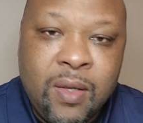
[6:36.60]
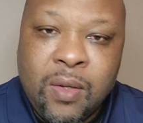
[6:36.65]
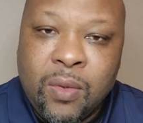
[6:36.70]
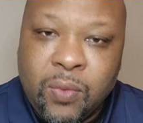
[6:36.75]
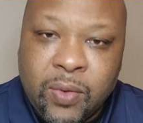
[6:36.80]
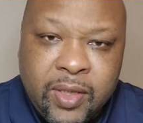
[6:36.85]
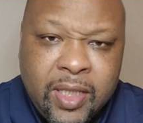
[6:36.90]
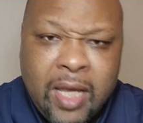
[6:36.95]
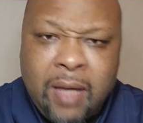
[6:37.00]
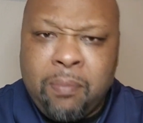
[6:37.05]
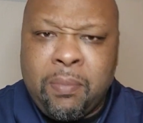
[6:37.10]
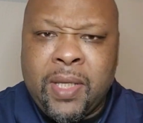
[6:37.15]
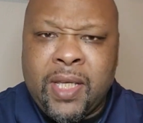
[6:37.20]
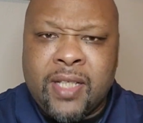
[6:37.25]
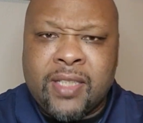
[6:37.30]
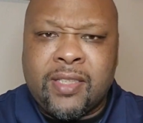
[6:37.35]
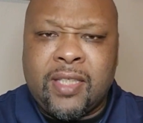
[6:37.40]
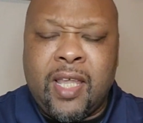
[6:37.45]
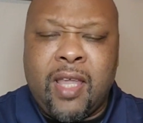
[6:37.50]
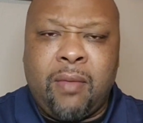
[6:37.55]
With that
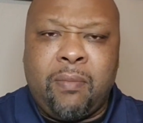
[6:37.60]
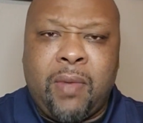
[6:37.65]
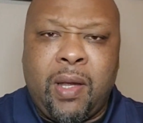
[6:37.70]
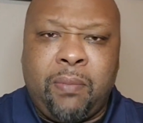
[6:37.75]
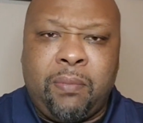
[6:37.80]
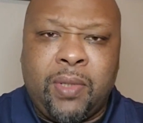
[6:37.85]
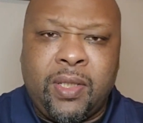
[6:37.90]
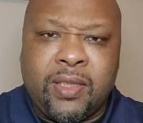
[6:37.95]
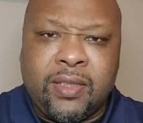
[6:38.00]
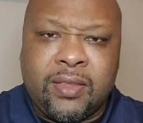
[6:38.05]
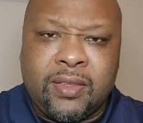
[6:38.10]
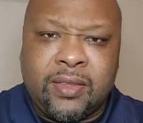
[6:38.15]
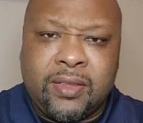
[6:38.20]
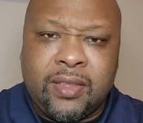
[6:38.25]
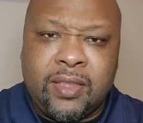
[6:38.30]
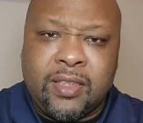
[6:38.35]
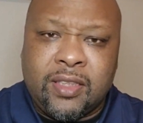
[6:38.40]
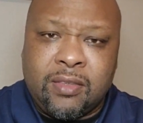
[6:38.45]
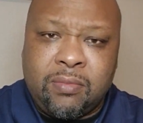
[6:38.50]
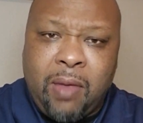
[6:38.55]
being said, my brothers and
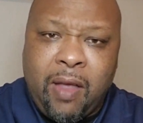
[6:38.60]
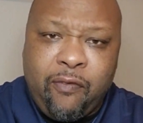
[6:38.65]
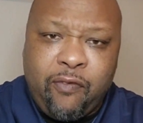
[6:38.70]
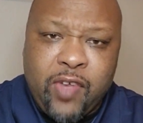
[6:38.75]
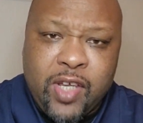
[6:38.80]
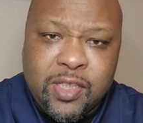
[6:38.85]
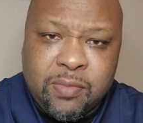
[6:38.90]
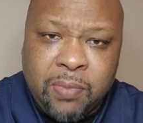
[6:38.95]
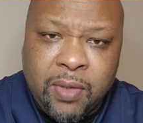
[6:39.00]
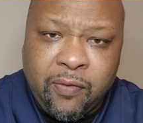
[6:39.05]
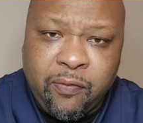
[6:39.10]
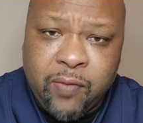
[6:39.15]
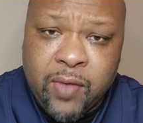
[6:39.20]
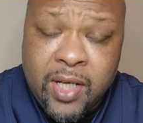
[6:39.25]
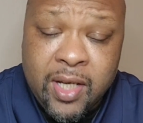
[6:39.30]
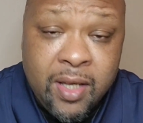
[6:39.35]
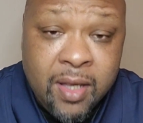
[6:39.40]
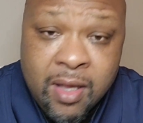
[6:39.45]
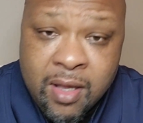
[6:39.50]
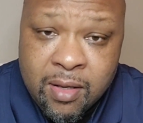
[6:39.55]
sisters, my Facebook
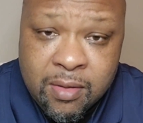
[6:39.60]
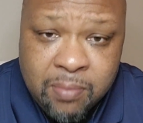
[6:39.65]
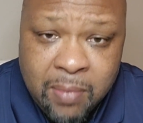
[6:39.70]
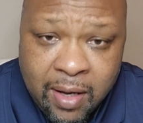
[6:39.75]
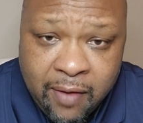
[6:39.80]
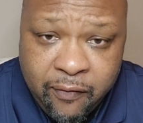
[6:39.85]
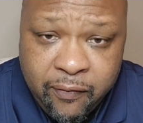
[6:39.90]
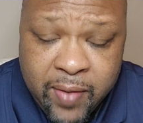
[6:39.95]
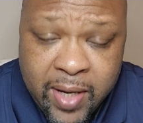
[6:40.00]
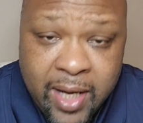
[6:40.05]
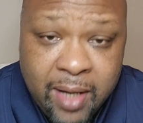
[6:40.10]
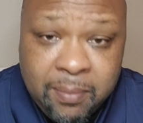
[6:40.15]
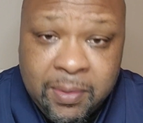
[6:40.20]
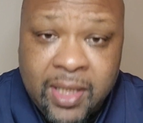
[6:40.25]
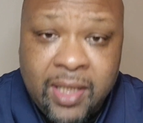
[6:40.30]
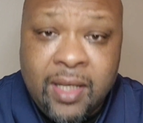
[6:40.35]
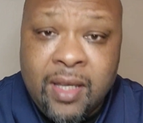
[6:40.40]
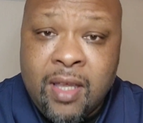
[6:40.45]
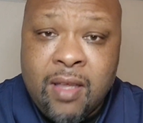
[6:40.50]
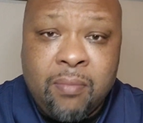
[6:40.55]
friend, my
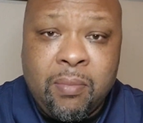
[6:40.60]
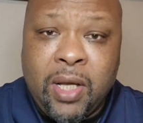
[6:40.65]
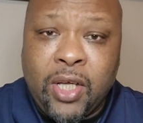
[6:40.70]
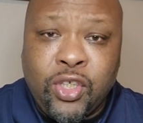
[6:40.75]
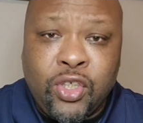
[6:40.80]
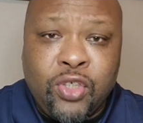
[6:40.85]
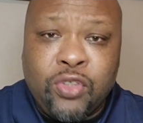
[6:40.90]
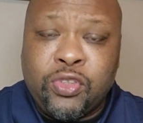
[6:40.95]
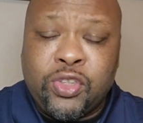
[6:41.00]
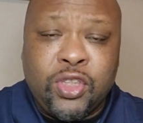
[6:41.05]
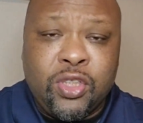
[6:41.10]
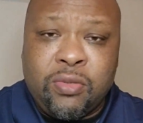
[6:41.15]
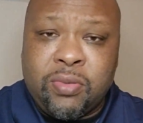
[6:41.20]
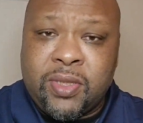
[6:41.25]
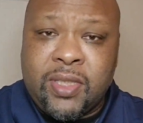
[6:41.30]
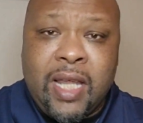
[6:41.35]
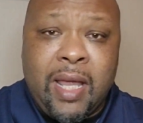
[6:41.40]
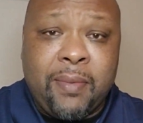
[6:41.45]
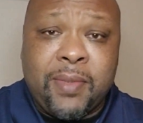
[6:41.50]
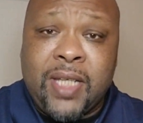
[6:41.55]
family, my YouTube,
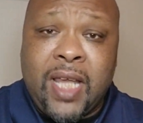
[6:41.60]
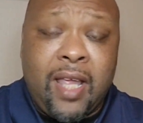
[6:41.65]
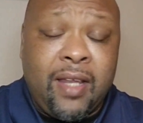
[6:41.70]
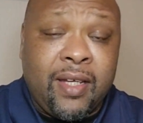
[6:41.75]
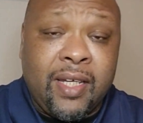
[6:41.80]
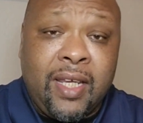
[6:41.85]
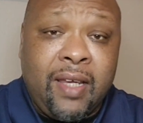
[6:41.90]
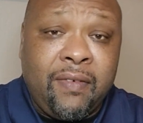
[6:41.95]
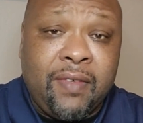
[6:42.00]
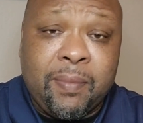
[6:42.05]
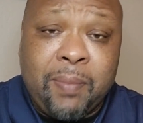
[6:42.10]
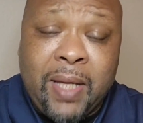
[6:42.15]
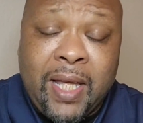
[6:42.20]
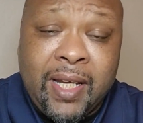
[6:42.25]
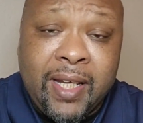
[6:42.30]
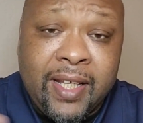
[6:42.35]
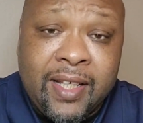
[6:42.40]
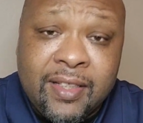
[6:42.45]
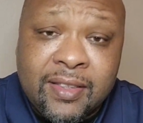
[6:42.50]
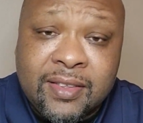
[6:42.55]
Snapchat, and
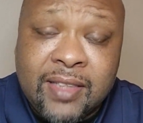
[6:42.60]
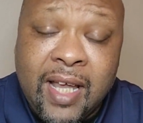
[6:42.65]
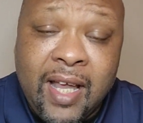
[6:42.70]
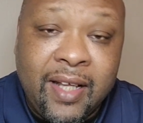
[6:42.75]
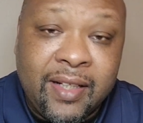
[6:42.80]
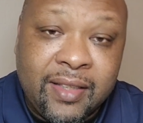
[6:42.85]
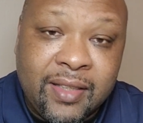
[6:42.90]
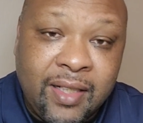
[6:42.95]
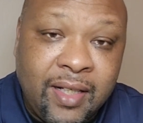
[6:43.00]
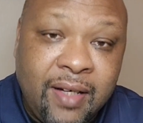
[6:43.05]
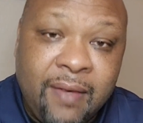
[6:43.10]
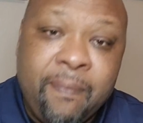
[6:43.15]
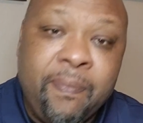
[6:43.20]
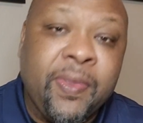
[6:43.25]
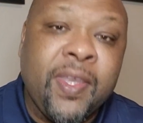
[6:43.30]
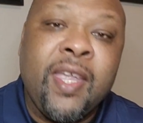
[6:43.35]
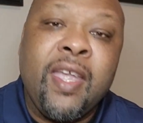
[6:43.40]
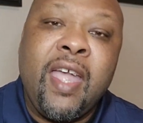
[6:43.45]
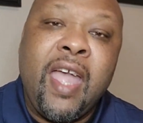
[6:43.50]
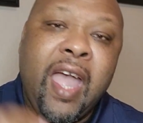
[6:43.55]
everybody else out there,
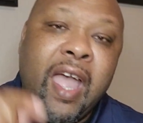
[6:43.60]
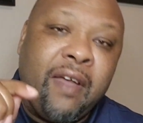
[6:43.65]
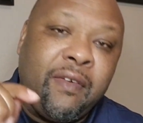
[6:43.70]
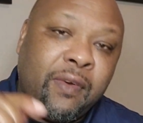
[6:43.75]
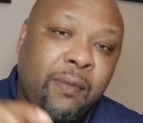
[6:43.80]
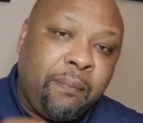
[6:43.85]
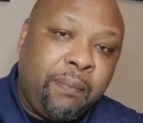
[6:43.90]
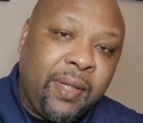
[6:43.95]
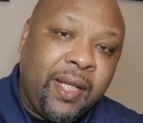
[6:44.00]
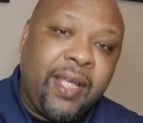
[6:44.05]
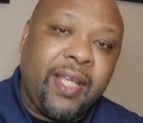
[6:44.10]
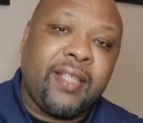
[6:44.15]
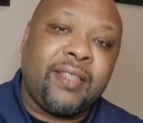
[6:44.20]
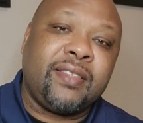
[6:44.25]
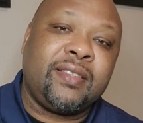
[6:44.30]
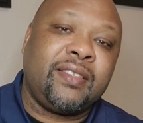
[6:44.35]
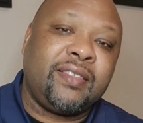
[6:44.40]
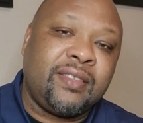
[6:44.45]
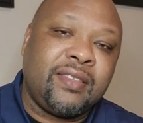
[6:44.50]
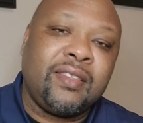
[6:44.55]
have a
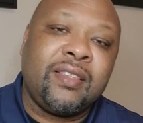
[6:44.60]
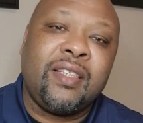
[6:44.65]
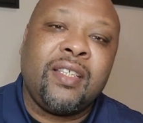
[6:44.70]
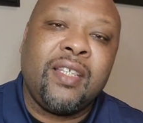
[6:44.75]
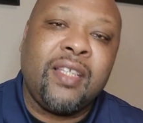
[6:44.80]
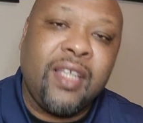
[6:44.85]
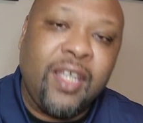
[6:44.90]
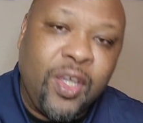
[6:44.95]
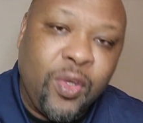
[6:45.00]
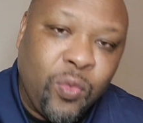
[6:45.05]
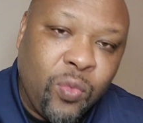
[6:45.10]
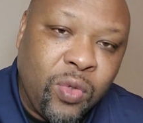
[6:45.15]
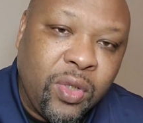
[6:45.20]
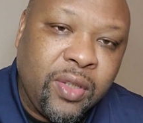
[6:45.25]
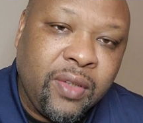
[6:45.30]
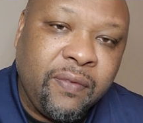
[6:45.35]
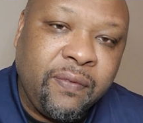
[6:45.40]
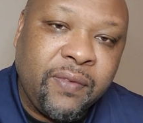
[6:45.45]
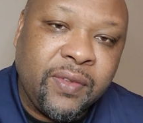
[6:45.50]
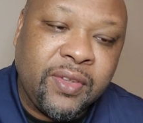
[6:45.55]
blessed and
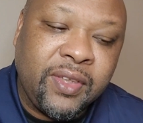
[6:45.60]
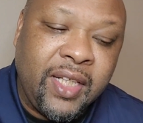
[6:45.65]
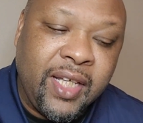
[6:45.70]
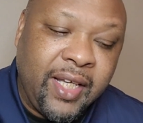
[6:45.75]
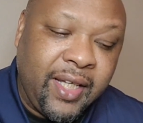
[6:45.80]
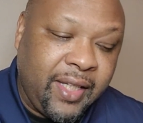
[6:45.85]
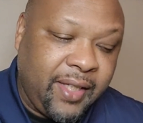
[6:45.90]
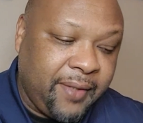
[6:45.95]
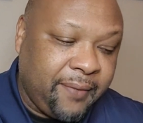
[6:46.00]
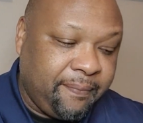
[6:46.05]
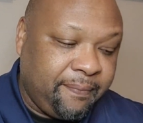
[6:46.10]
wonderful day.